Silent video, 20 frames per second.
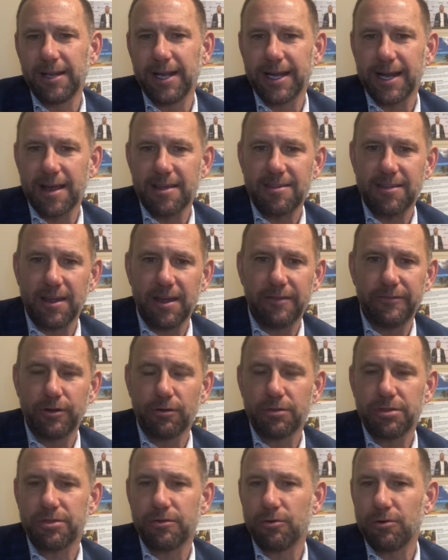like I say, of
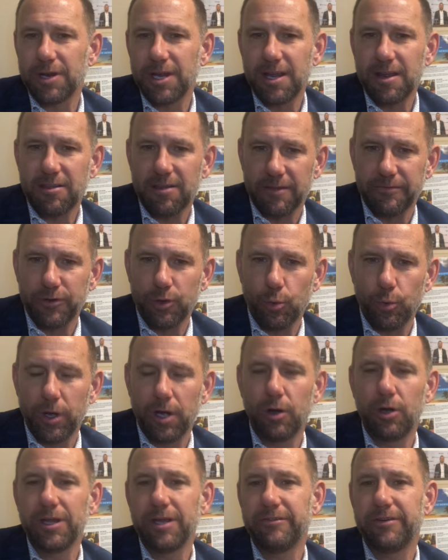your 30s, if you
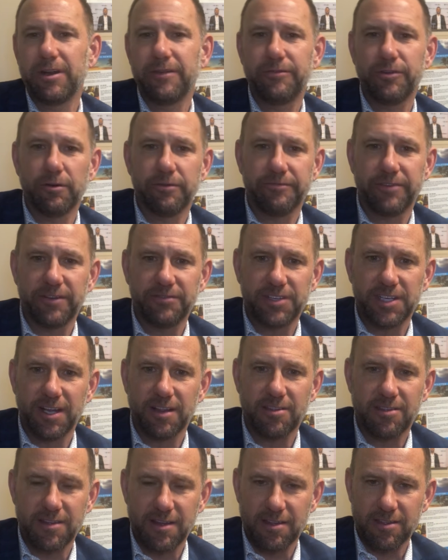will, even if you're 50
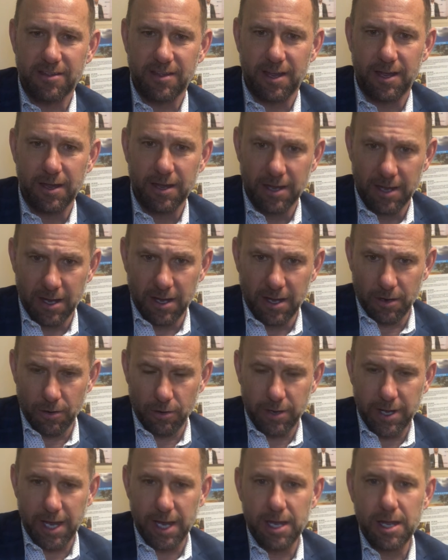and 60,
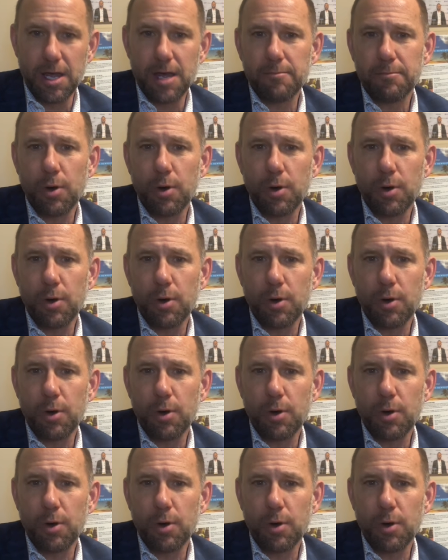okay?